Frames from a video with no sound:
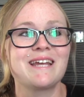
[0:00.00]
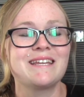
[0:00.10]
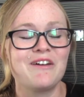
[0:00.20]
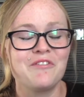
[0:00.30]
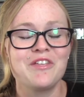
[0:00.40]
I
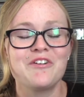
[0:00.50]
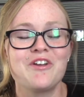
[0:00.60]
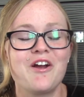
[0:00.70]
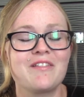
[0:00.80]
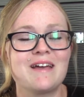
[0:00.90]
definitely learned
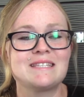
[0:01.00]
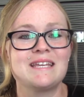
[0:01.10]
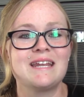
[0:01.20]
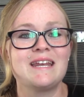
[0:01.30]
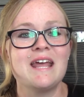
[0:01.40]
a hard
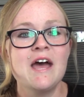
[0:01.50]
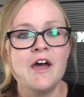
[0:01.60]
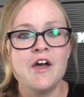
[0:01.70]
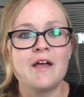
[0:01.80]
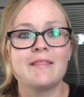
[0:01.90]
lesson. And
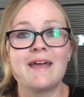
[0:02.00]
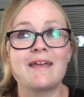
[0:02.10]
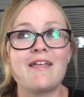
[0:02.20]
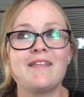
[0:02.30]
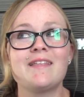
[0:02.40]

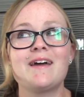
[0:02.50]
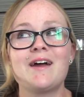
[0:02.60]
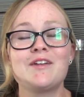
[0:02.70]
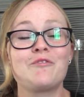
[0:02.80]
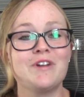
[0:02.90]
like,
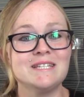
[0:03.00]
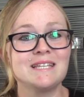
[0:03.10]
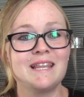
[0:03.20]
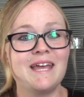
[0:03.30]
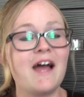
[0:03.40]

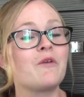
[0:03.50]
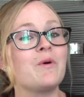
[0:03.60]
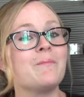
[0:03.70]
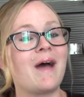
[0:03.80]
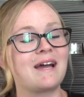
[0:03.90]
recently I
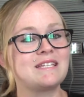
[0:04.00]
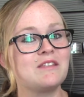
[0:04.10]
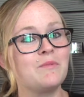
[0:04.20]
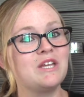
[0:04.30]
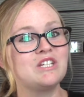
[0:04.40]
went back to
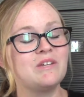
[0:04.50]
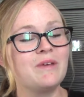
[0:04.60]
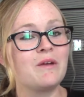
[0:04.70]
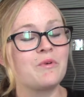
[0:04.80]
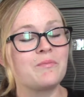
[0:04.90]
the beach to
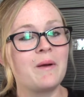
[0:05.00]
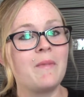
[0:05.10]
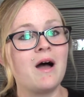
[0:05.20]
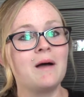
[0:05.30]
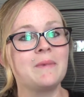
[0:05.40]
meet up with my
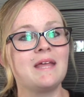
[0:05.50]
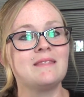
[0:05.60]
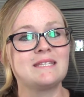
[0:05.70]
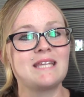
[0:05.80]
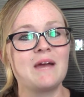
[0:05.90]
mom,
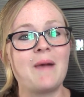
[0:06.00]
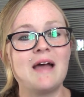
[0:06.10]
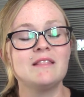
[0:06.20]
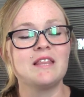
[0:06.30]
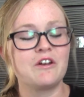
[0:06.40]
and this time
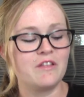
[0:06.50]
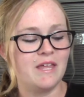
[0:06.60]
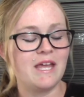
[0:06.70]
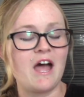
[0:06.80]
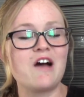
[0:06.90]
I
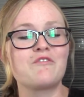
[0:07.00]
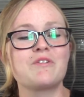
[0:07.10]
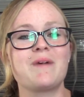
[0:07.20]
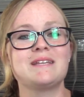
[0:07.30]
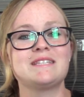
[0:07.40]
literally
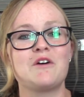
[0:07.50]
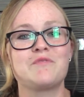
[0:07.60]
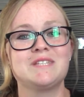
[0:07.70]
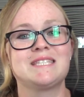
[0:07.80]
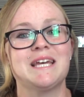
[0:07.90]
covered
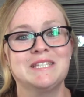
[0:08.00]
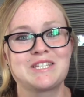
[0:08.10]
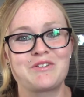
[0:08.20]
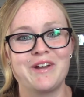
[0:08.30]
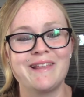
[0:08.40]
myself in
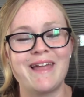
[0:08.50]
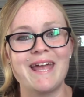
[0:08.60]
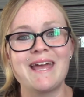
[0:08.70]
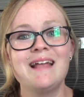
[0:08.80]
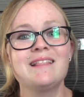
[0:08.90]
sunscreen.
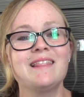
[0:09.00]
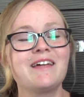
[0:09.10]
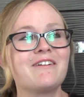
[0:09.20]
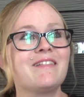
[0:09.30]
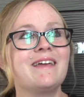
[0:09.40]
Like,
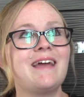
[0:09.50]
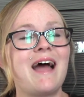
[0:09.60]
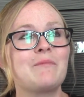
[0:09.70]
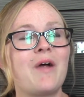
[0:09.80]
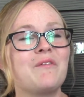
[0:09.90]
literally,
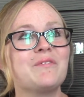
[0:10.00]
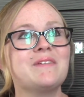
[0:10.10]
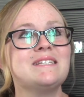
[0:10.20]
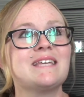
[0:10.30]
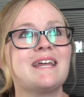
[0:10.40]
I
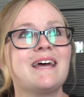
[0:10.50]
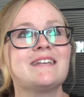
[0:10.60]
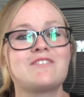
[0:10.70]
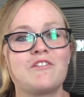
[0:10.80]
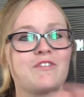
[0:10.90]
probably did
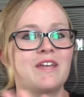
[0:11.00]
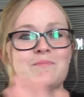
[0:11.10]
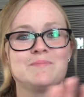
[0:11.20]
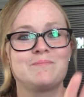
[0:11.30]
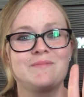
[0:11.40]
it.
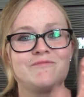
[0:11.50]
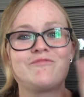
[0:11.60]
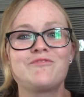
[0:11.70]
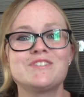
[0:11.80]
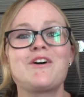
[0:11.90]

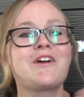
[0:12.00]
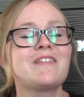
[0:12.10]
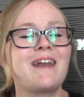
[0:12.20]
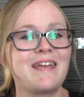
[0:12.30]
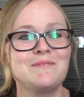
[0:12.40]
Sorry
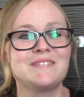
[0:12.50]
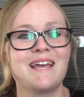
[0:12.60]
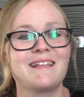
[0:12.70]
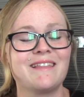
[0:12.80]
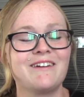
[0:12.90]
that I keep
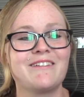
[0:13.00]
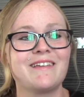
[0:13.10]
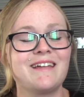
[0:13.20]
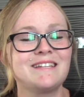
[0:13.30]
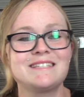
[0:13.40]
saying
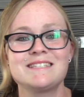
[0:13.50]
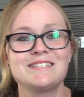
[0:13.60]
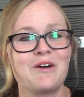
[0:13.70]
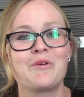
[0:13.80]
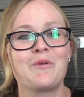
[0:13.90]
literally. That's
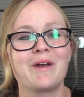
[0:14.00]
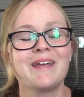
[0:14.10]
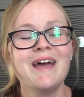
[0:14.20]
so annoying.